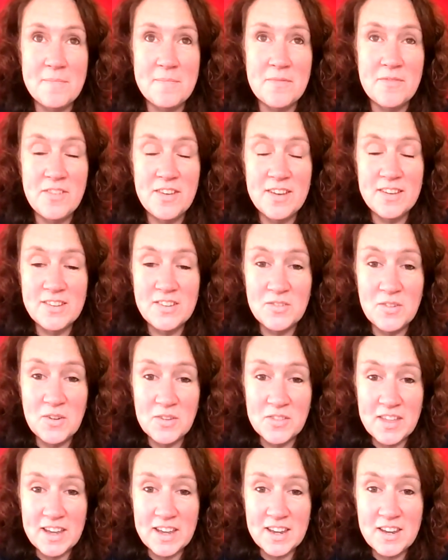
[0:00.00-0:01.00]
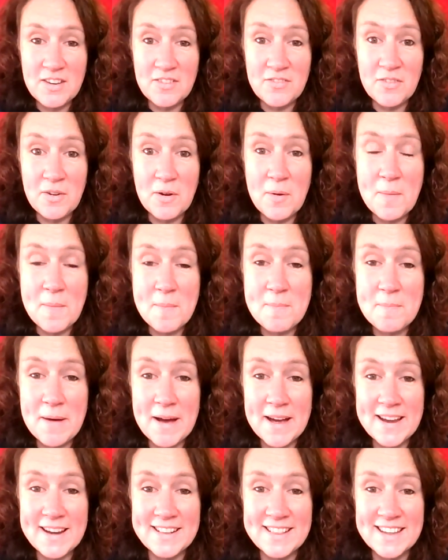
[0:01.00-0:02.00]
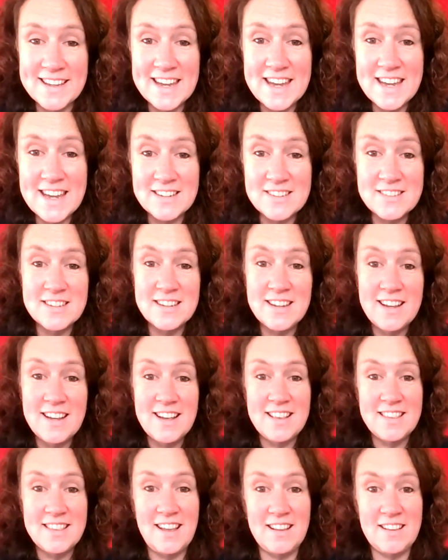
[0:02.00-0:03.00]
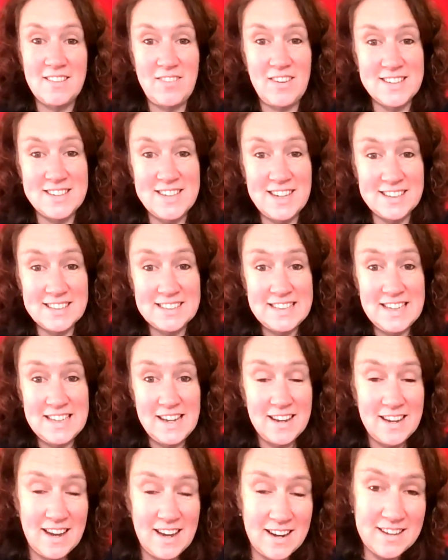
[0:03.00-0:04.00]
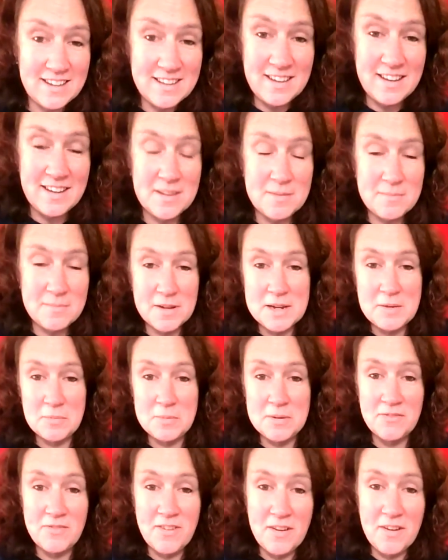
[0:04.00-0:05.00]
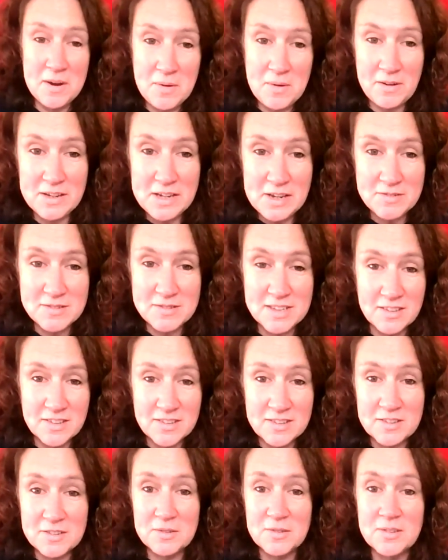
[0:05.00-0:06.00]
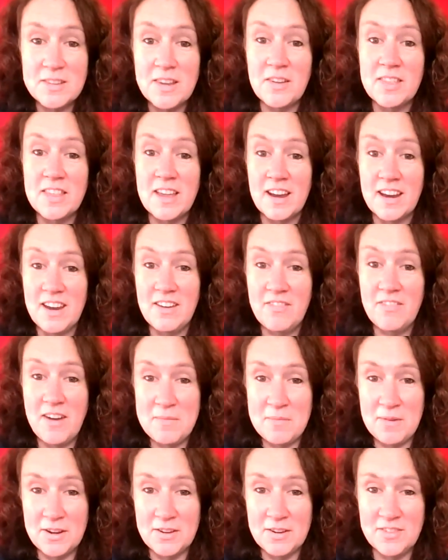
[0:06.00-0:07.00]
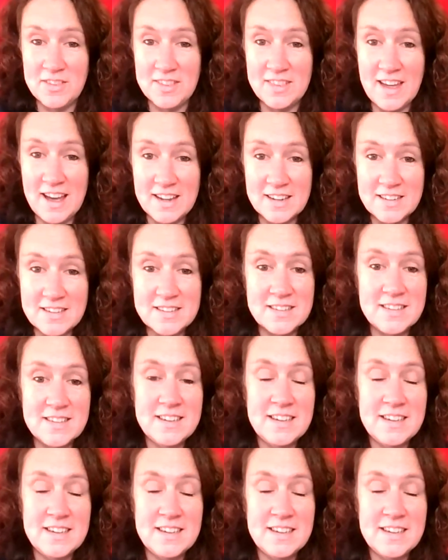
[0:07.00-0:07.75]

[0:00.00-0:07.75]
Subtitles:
First of all, thank you for buying the kit. That's fantastic, and the money will be very well used in school, so thank you very much for that.